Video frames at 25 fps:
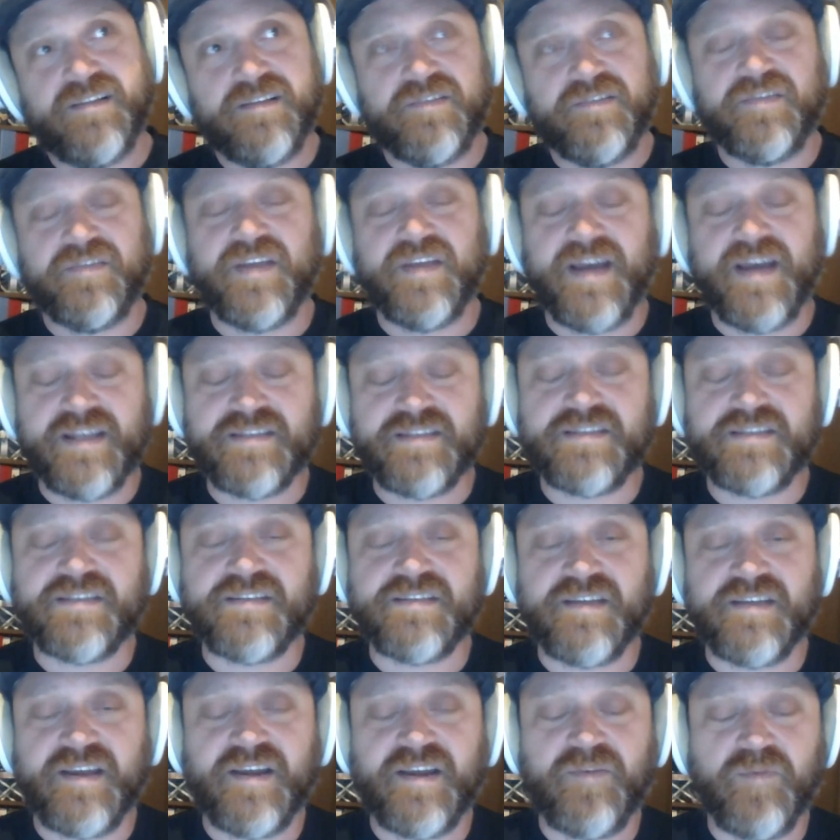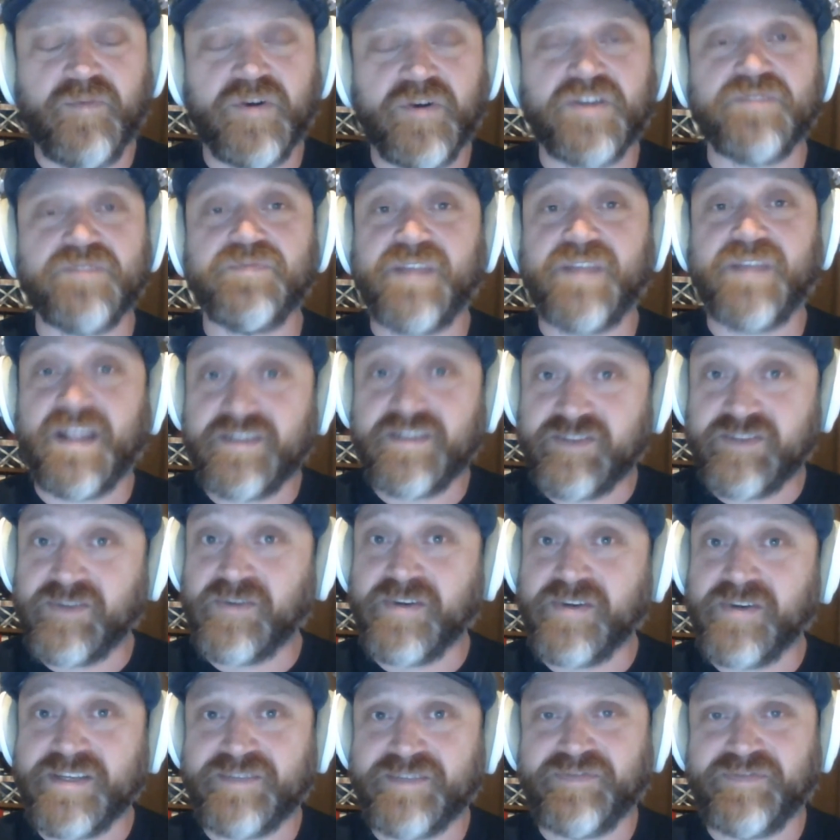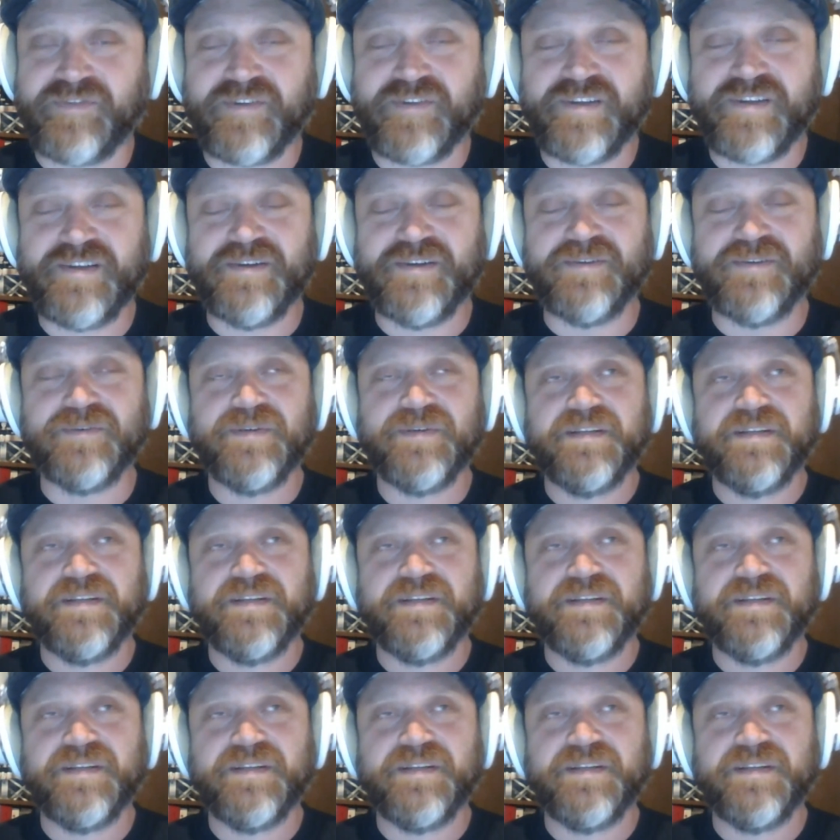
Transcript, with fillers: that's uh, one that story's for you.